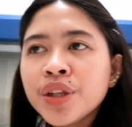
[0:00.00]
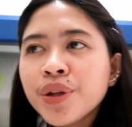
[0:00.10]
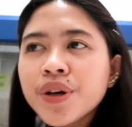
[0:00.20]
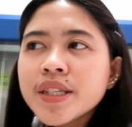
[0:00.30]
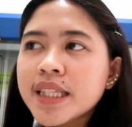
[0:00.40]

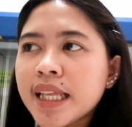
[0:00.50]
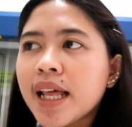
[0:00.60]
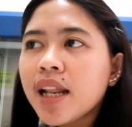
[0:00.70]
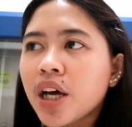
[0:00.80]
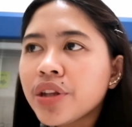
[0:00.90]
there's still
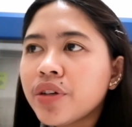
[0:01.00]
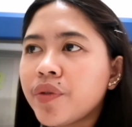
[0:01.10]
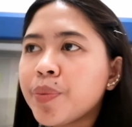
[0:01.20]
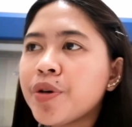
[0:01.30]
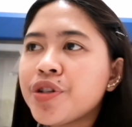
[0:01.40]
a lot of
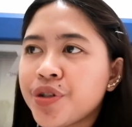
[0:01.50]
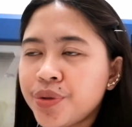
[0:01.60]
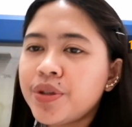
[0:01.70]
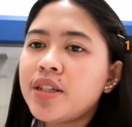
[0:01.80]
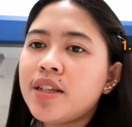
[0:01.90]

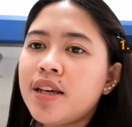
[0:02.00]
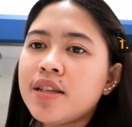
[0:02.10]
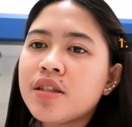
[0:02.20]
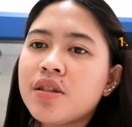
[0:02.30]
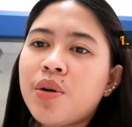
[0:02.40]
opportunities